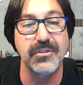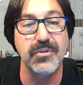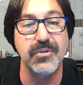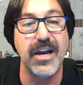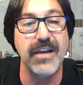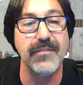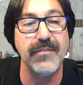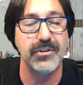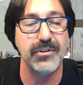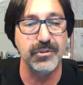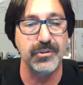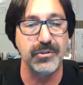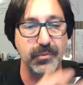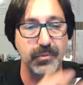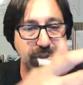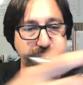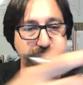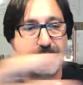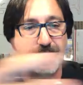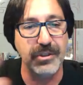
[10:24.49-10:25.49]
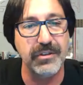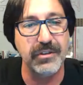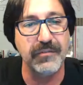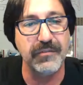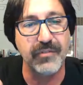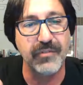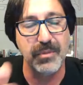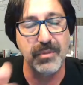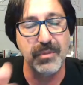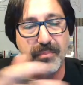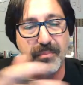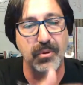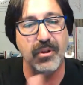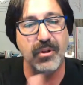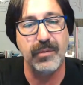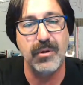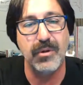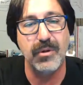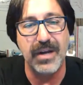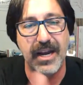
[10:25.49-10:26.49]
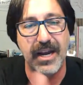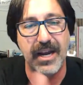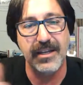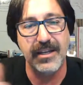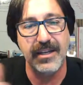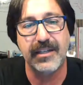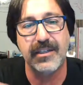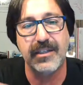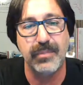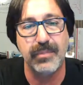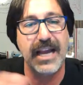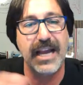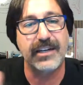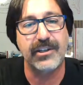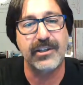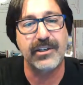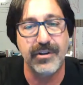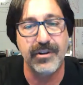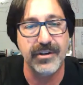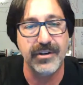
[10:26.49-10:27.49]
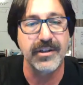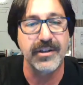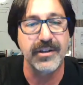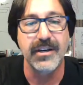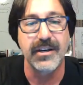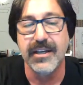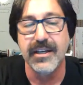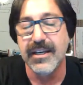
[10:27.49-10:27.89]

drivers who were shielded from the pool. They were behind like a black curtain.